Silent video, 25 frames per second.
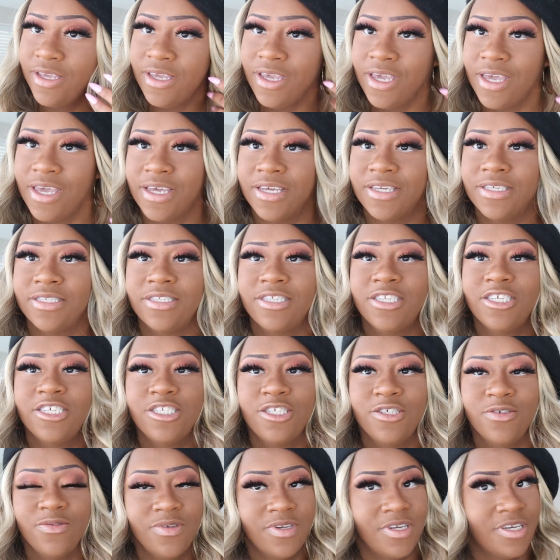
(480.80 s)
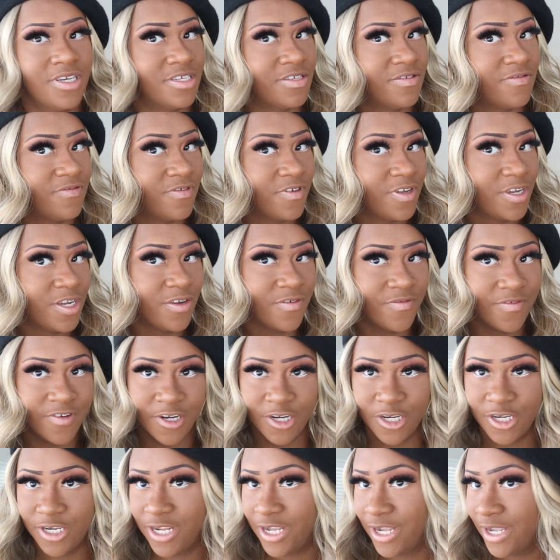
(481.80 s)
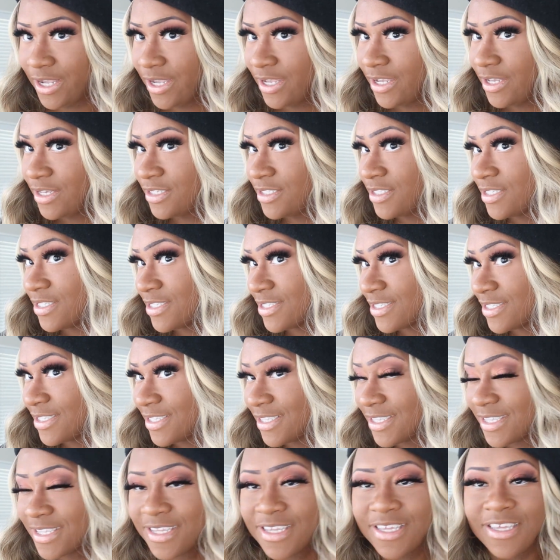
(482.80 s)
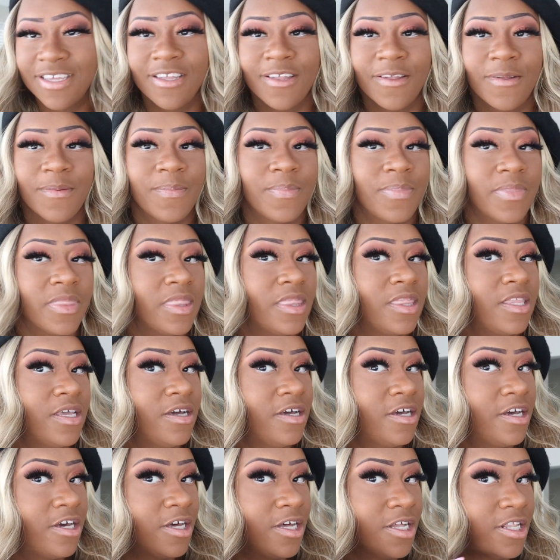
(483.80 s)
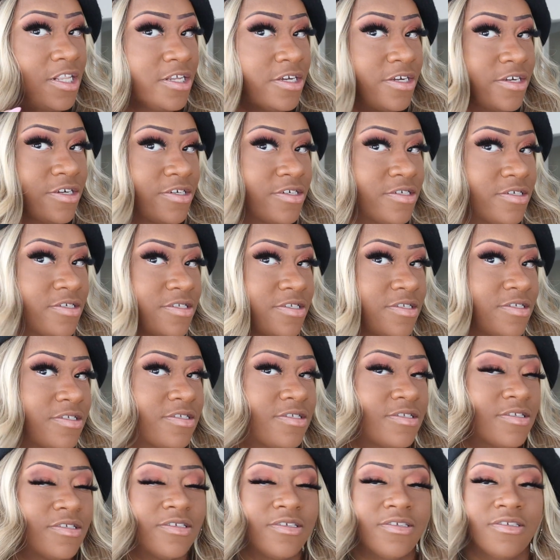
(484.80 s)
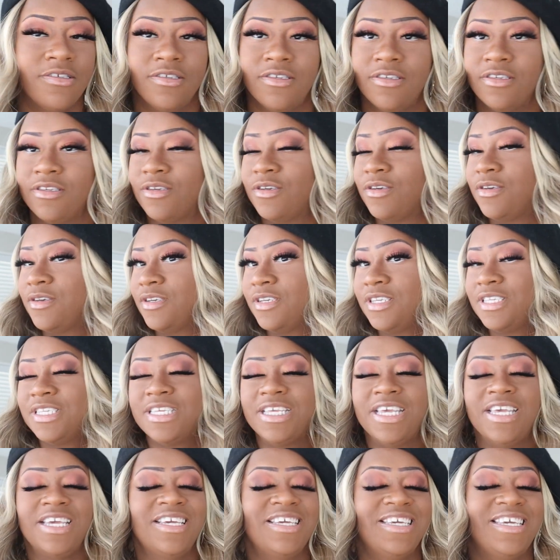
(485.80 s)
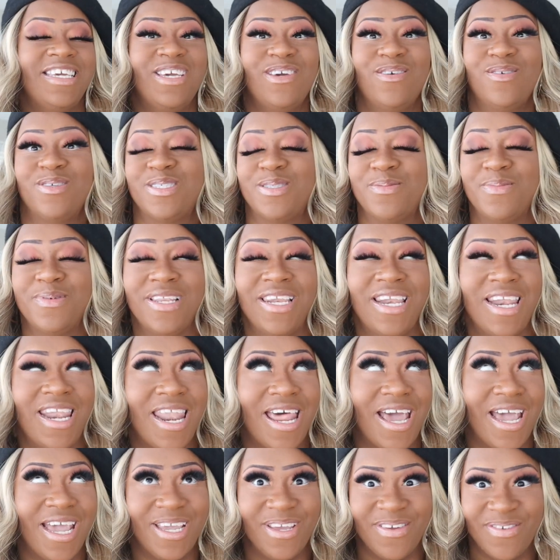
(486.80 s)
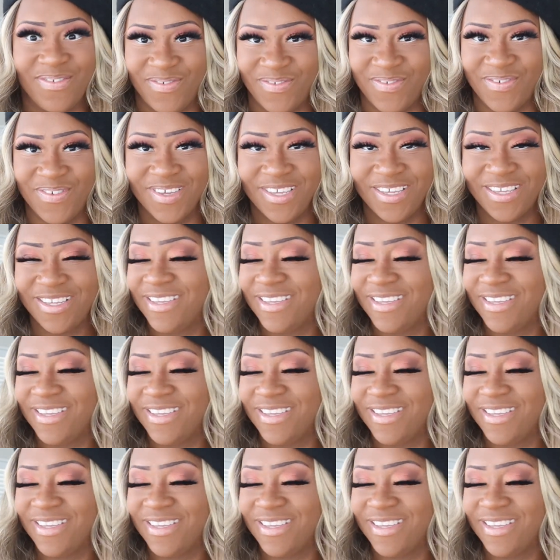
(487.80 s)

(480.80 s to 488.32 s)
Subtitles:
Yes, this unit is very, very nice. The colors, it gives me life.